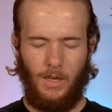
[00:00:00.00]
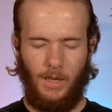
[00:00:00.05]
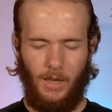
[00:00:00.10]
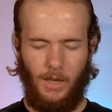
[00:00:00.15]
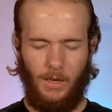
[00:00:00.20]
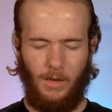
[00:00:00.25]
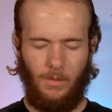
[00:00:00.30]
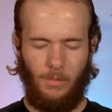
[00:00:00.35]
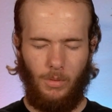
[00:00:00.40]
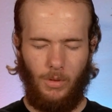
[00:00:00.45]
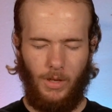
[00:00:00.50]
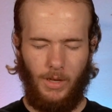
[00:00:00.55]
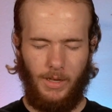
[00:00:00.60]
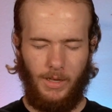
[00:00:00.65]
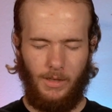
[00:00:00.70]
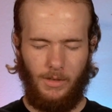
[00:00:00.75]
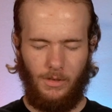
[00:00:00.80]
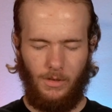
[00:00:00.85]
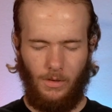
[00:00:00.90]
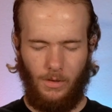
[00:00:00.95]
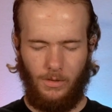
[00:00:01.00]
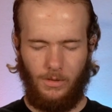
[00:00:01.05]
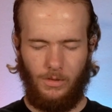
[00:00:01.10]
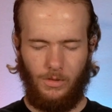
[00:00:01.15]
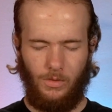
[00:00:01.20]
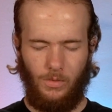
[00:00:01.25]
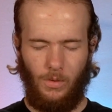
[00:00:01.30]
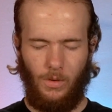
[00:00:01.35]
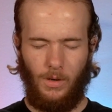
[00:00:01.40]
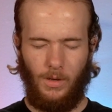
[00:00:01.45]
and apply it
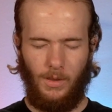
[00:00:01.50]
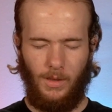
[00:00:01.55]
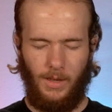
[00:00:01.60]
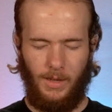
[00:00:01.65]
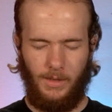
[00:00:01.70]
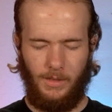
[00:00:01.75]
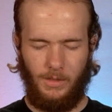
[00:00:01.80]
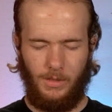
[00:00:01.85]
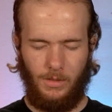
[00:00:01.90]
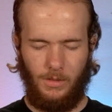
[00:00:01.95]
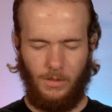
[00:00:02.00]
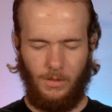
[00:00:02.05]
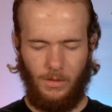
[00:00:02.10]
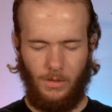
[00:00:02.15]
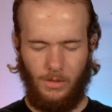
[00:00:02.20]
to our lives,